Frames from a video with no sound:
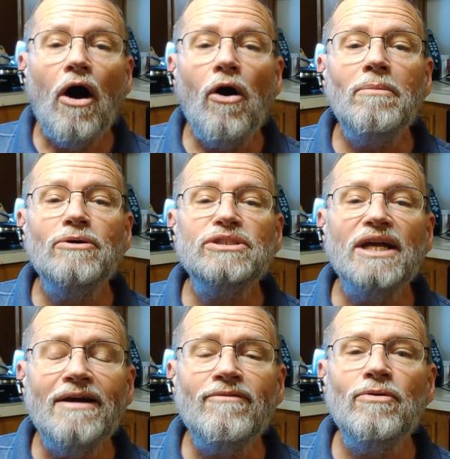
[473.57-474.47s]
almost
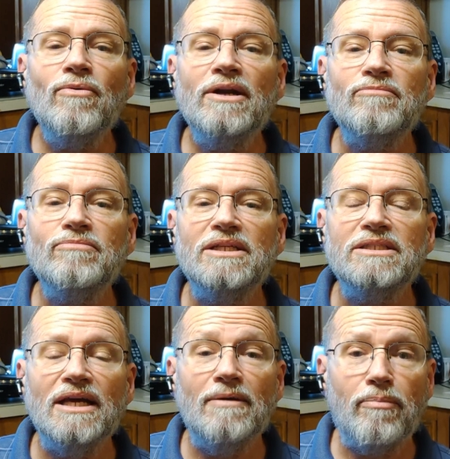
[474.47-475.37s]
every one of them,
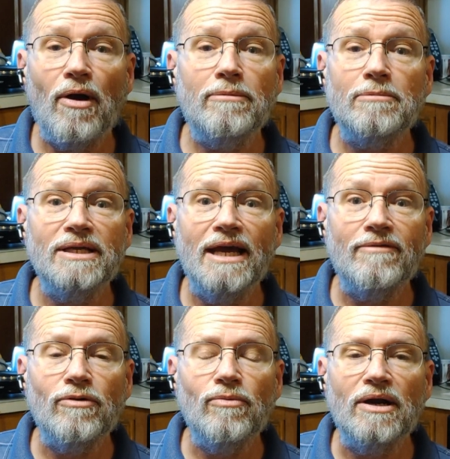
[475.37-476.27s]
probably
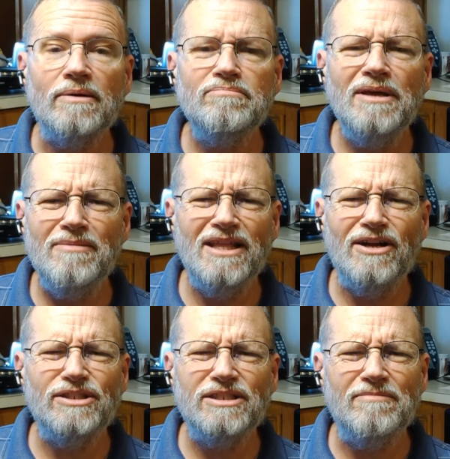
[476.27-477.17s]
every one of them, maybe
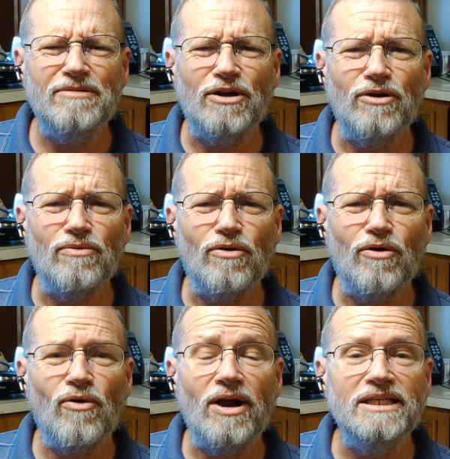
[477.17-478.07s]
there are some that are
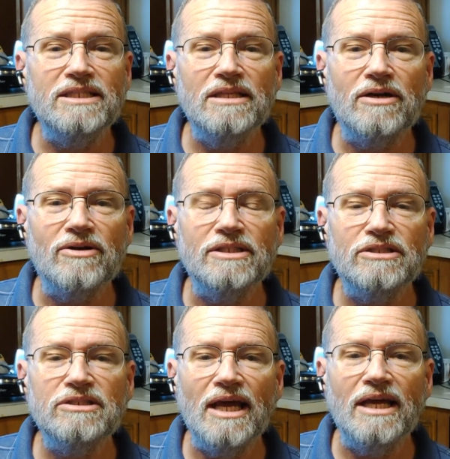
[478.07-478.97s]
crazy, that are
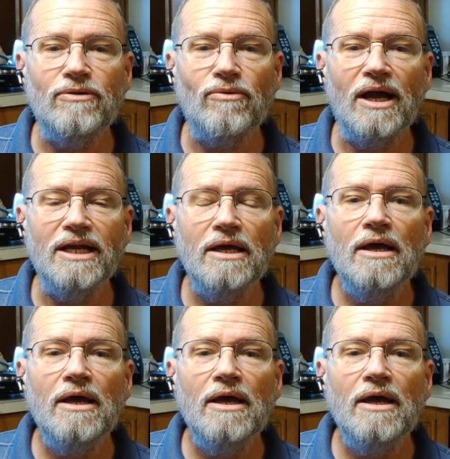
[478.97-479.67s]
insane, right?